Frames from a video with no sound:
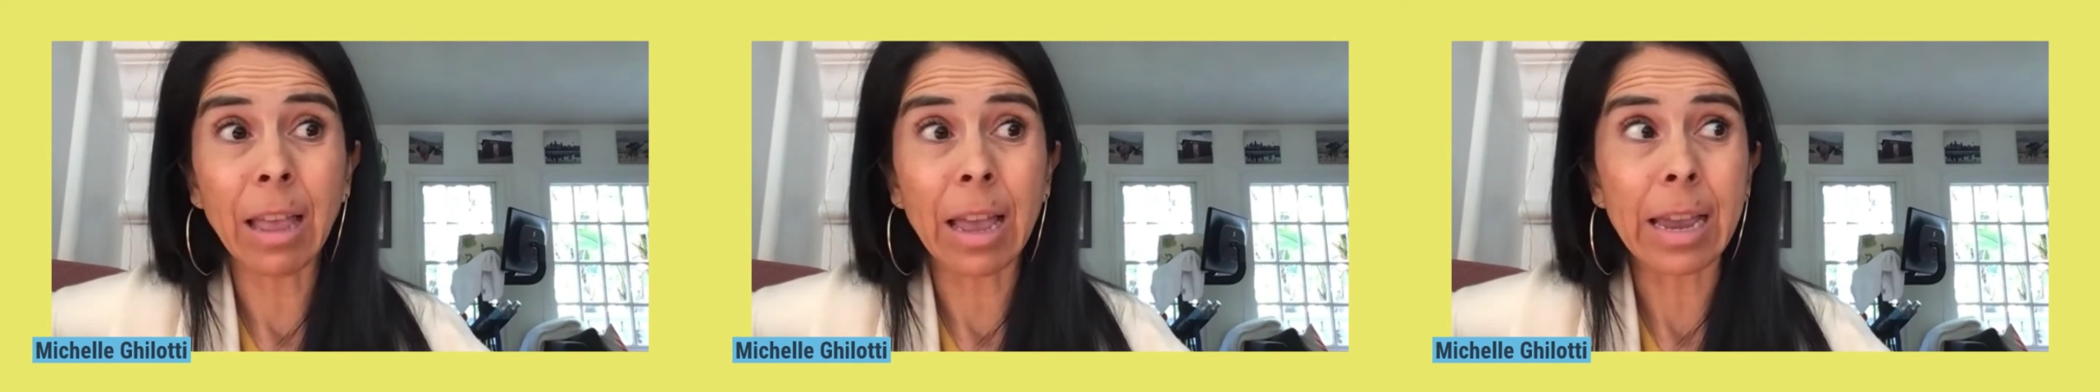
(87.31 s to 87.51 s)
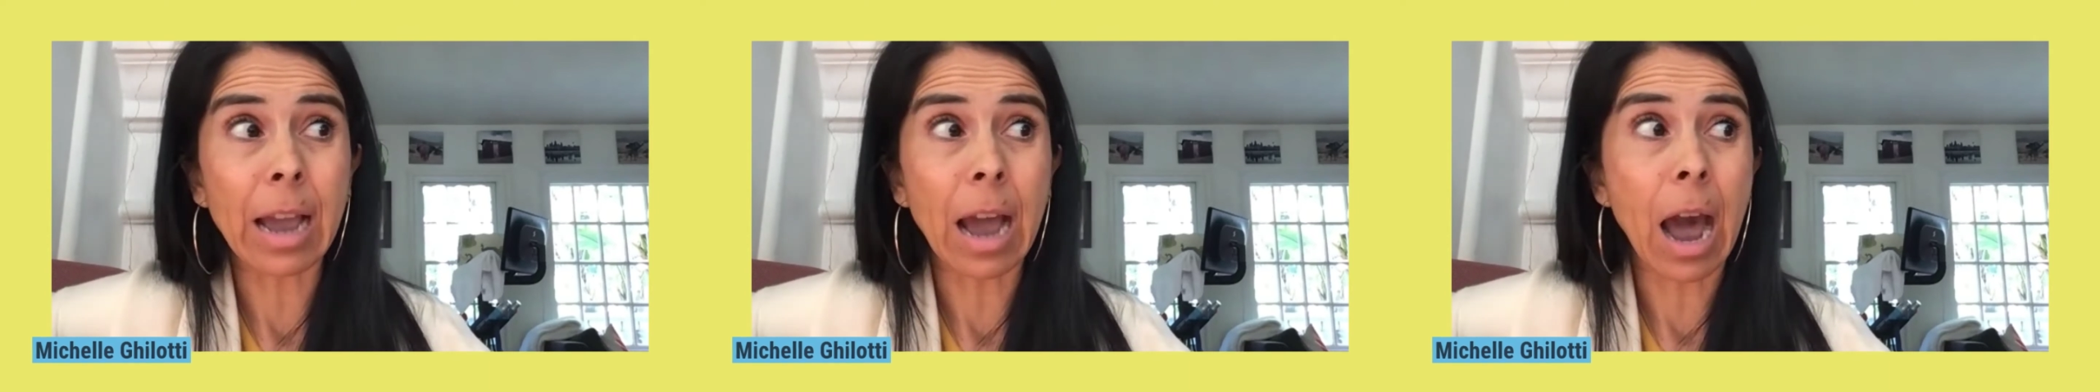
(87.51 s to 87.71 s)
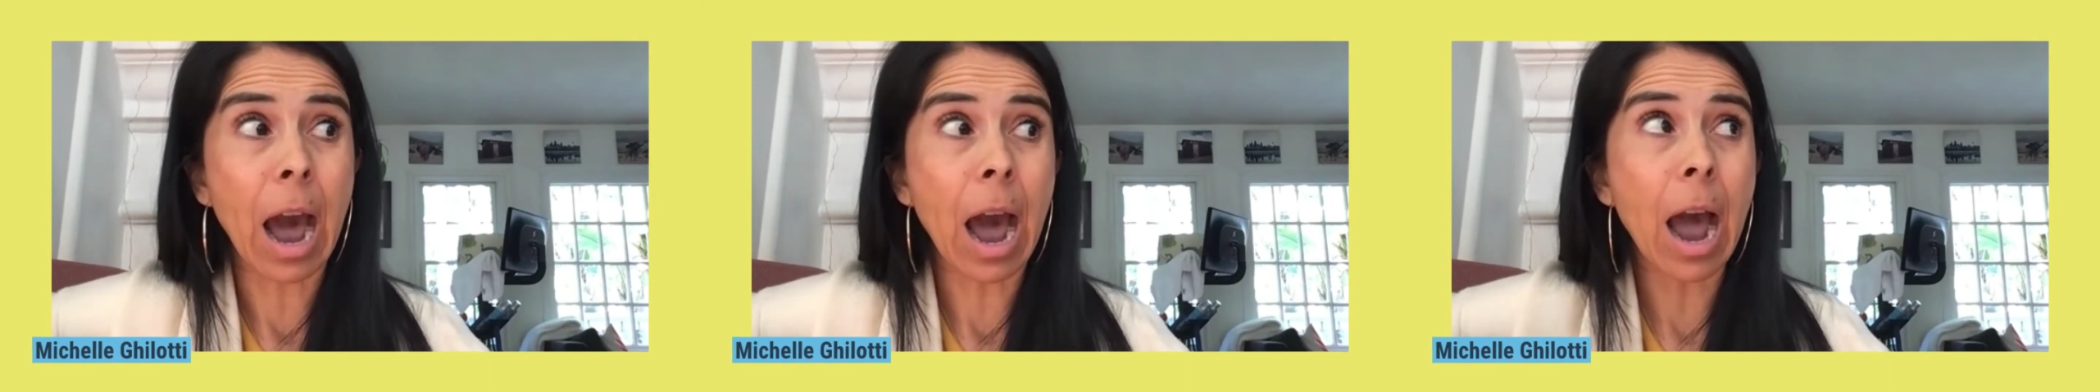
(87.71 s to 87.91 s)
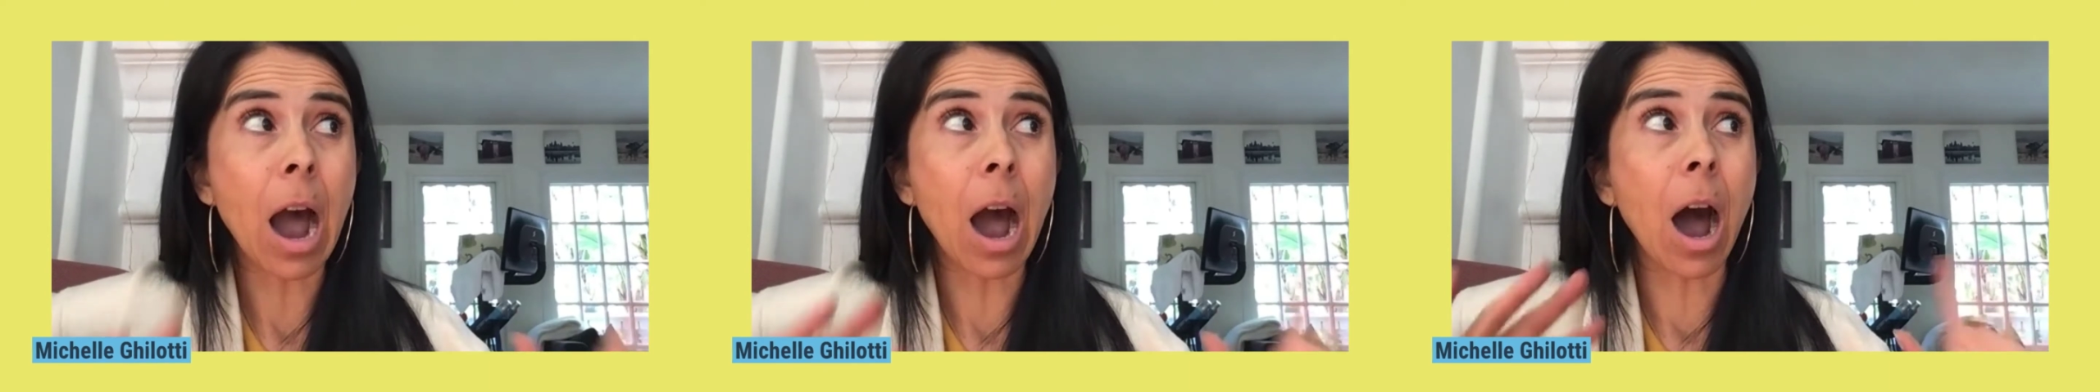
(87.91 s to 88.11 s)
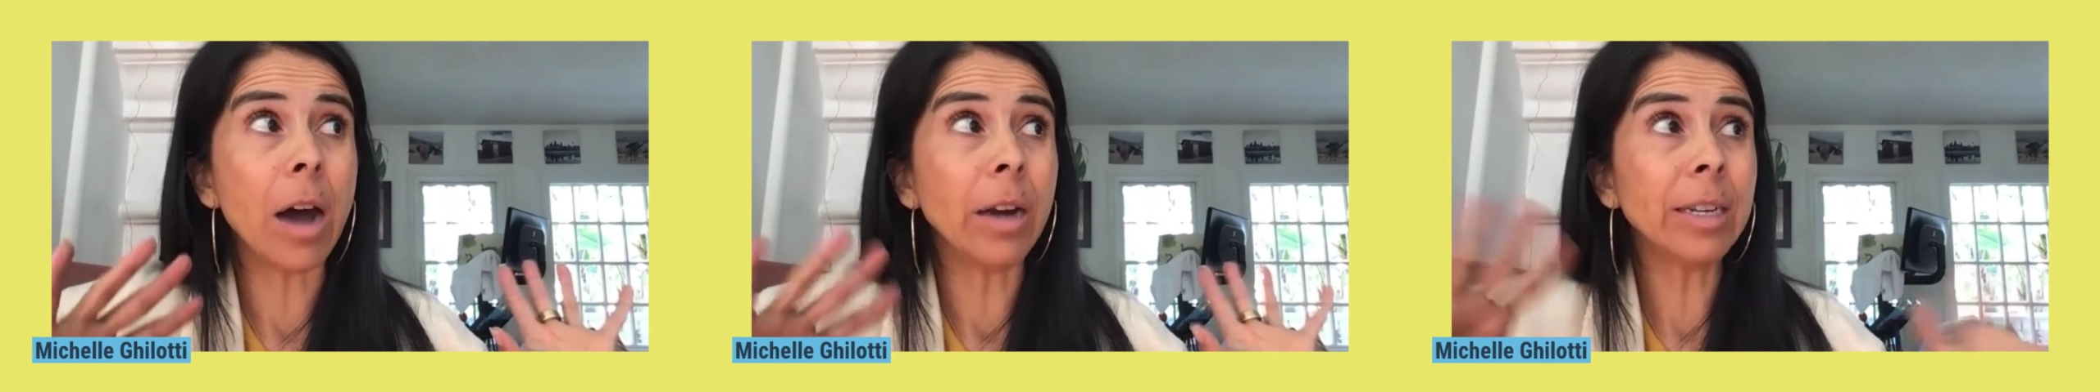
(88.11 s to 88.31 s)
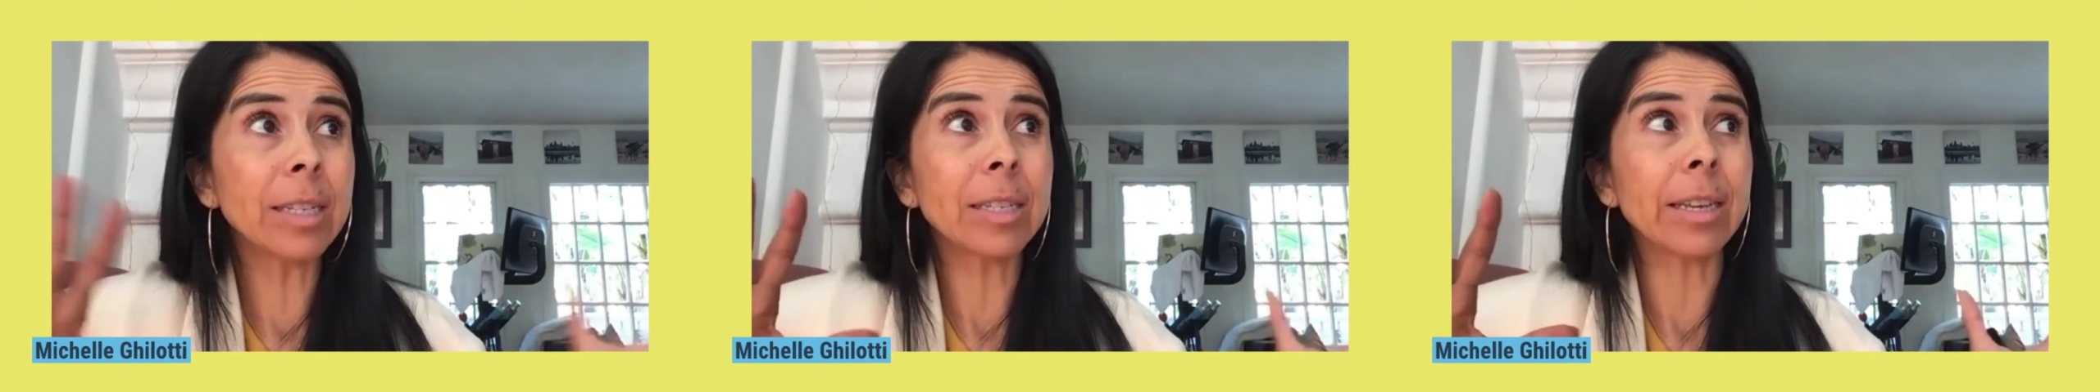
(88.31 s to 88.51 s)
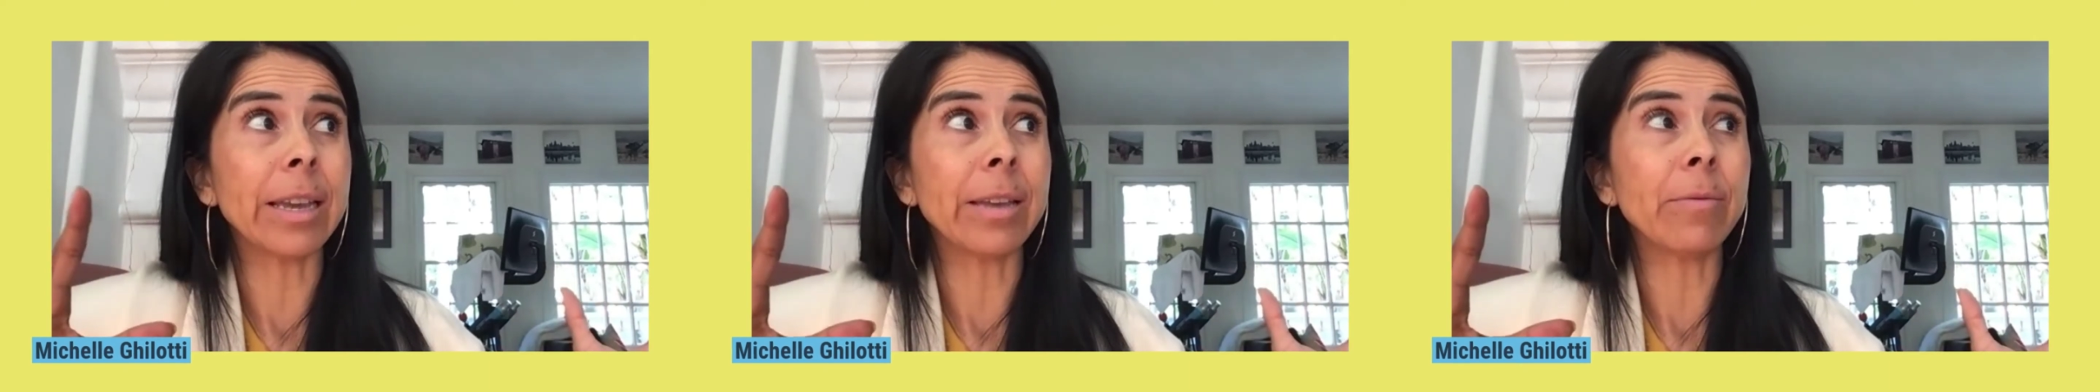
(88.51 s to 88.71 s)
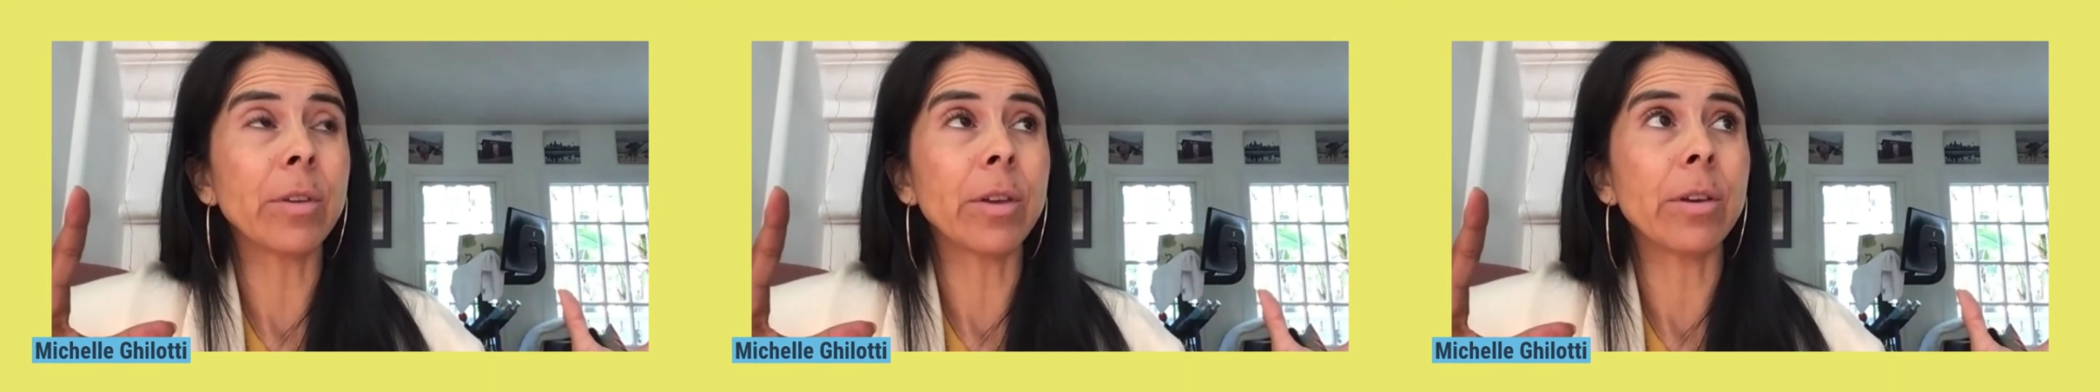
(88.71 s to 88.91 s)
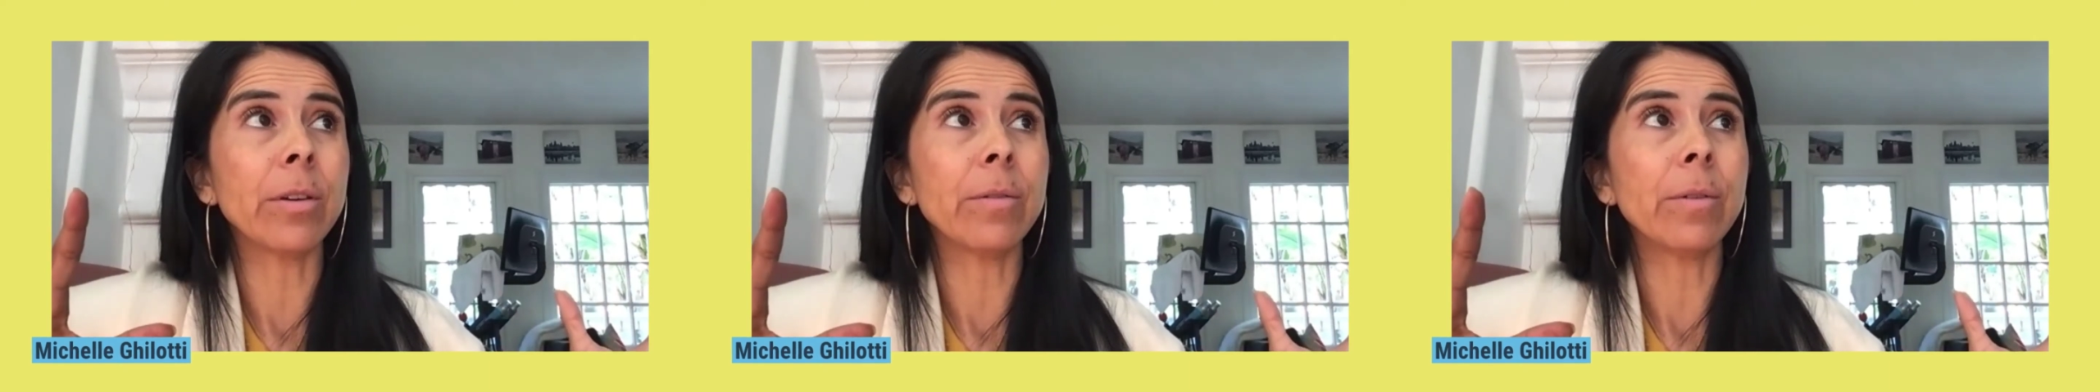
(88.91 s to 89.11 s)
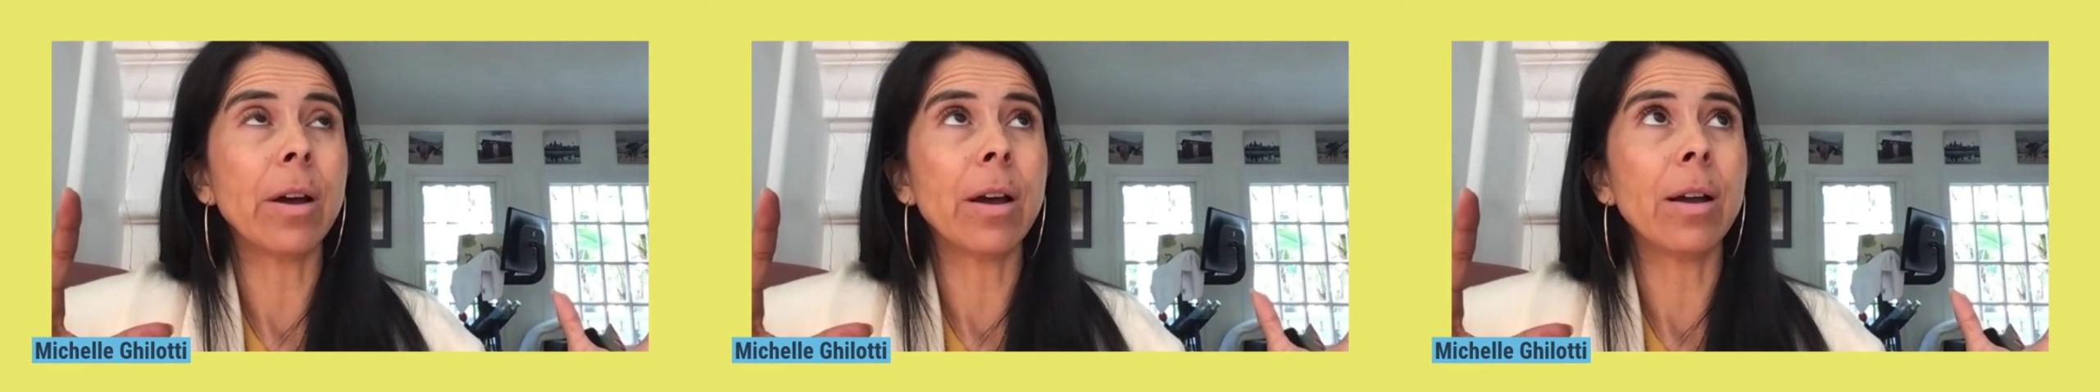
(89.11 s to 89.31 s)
Like, honestly, the